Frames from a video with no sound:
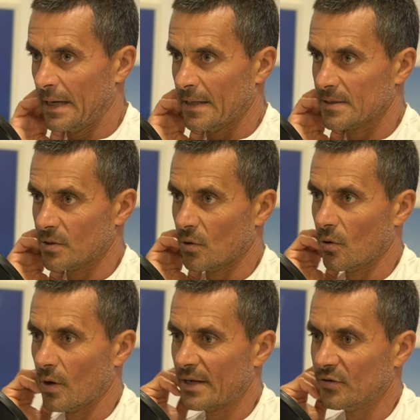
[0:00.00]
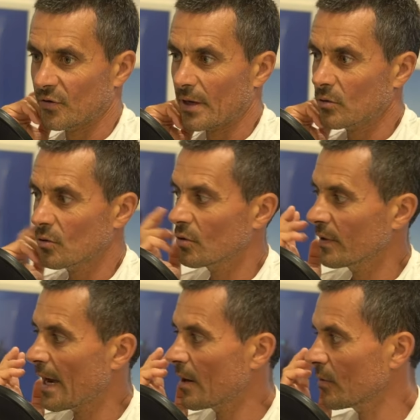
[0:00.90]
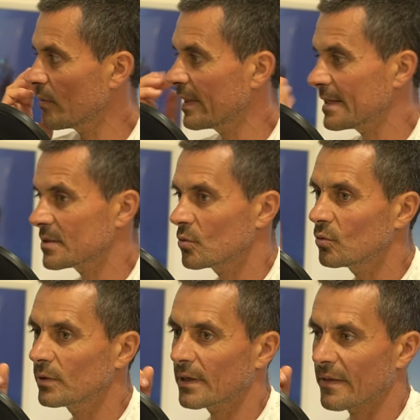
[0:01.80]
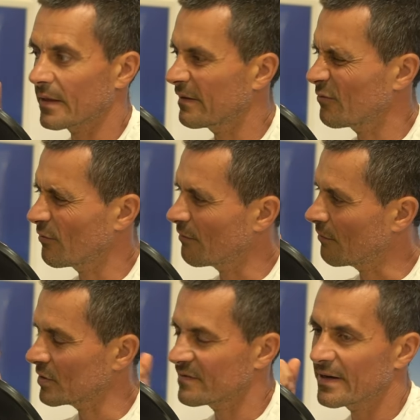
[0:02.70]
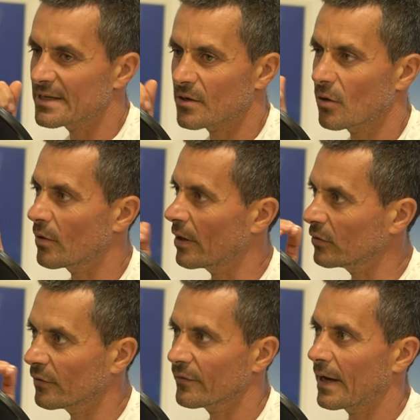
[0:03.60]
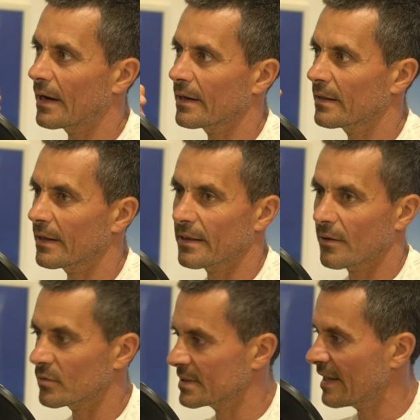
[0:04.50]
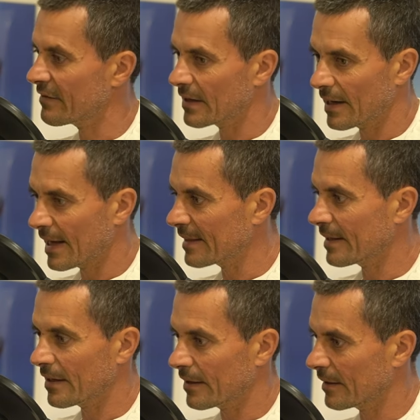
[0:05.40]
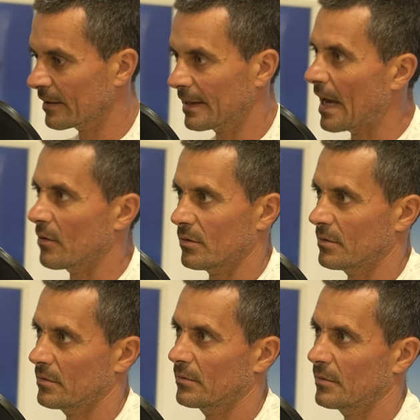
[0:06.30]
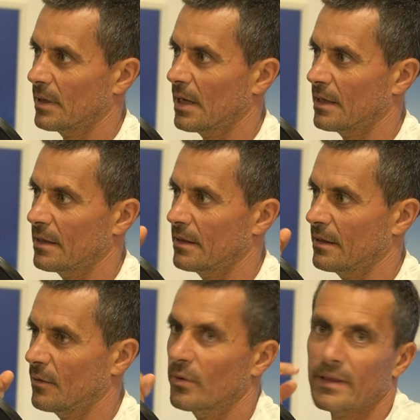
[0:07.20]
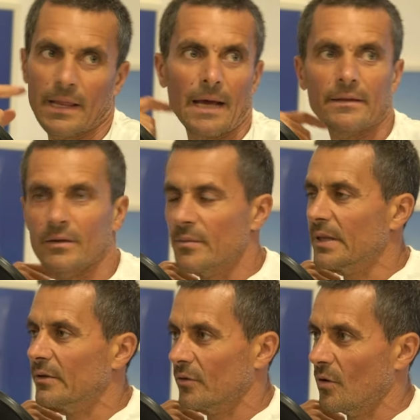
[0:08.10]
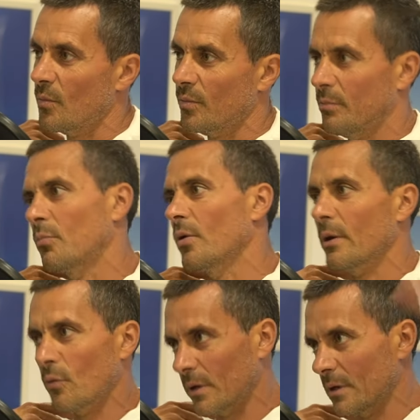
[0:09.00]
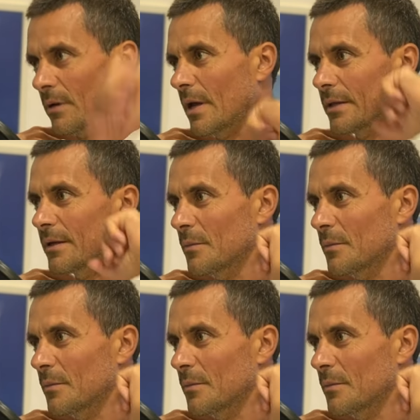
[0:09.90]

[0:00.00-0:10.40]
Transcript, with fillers: So I tried to go down with a scooter that was very slow, a lot of current, and I was never getting down. And uh, with 100 meter rope, pulling 100